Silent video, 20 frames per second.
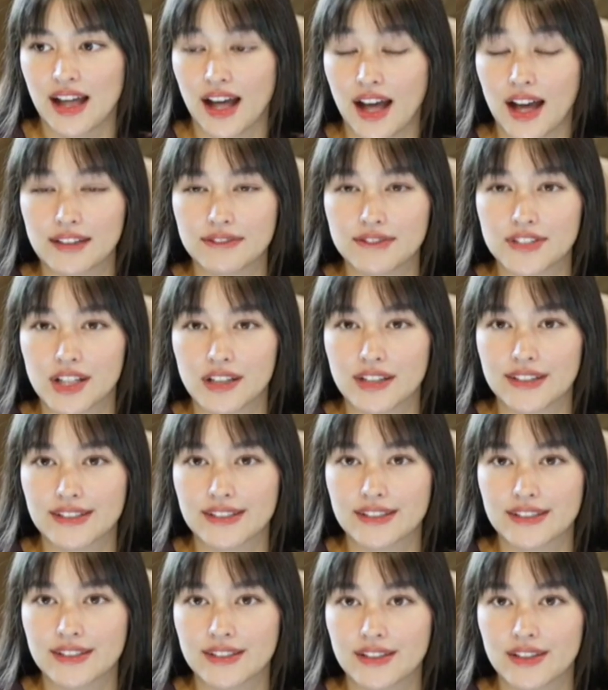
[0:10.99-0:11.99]
I've
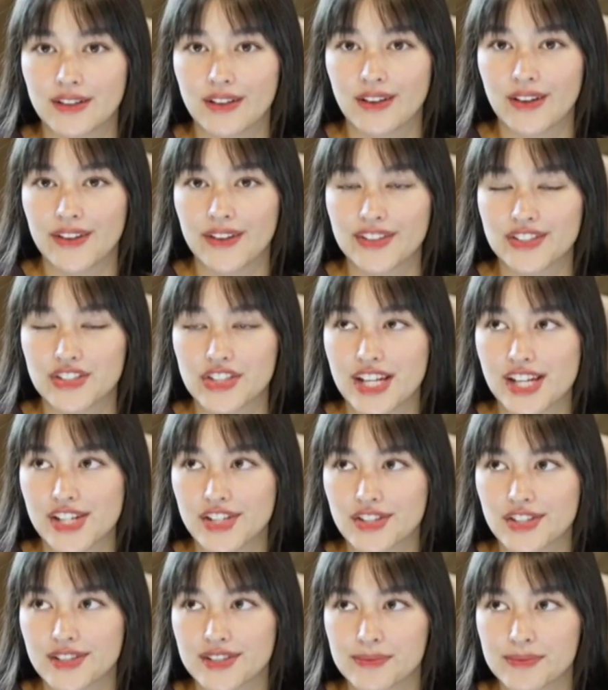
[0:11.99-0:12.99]
done, all the
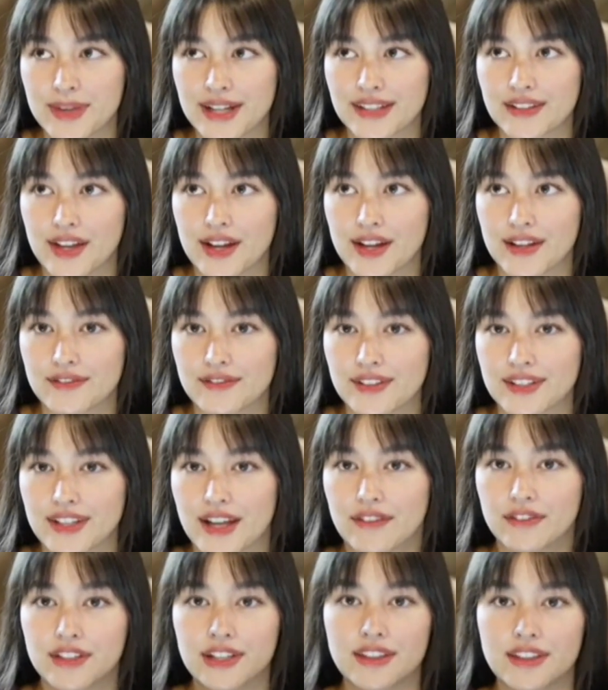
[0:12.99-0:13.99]
changes in my life, and
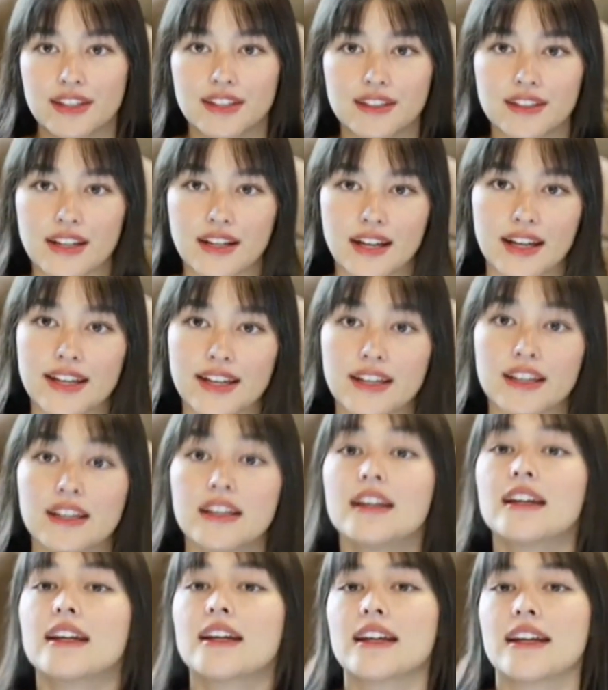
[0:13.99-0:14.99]
everything that I
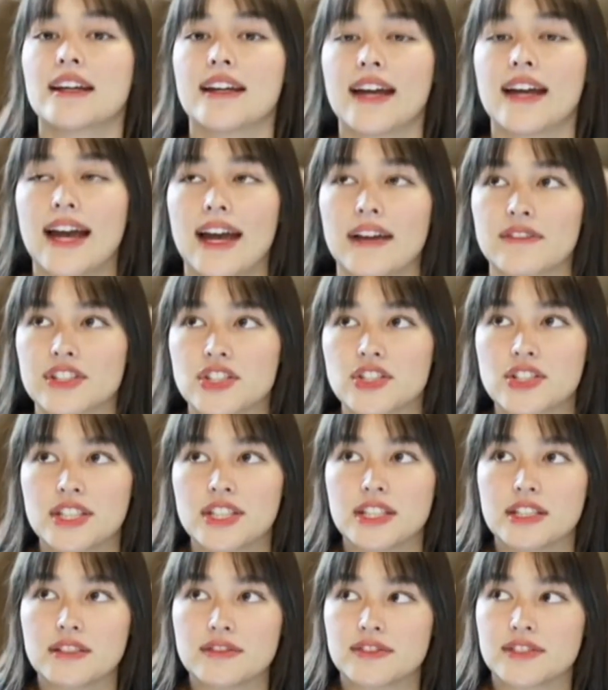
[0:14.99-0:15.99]
have
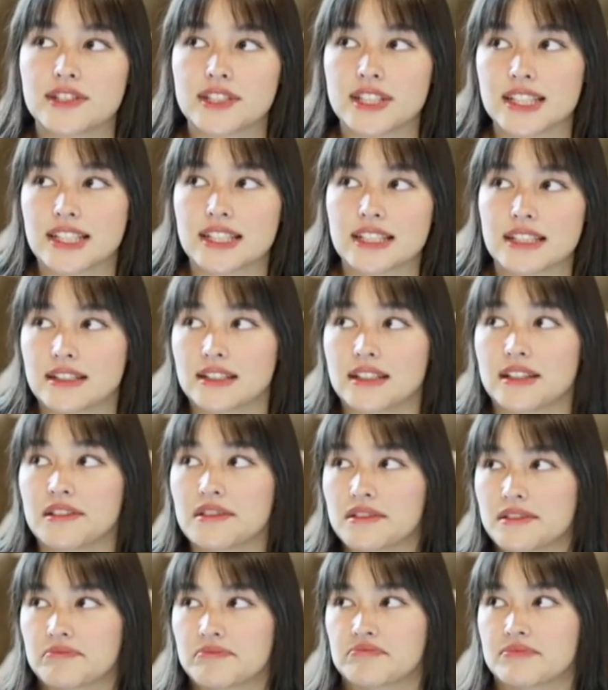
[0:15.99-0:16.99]
achieved
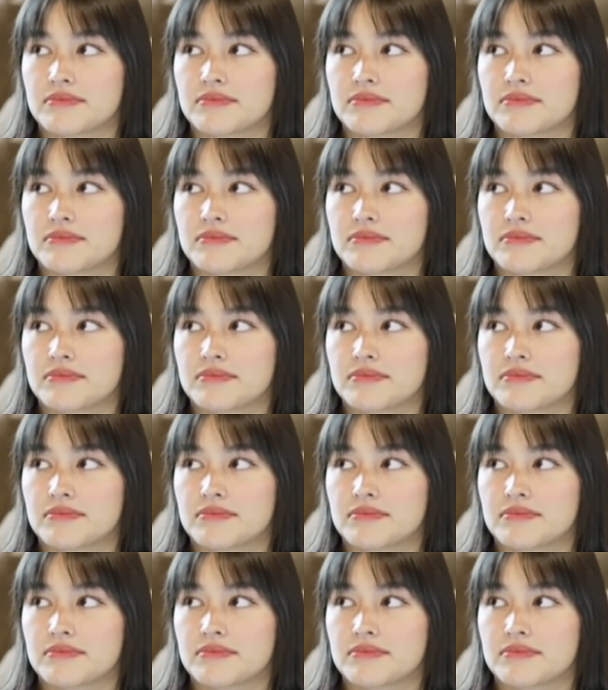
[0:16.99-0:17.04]
in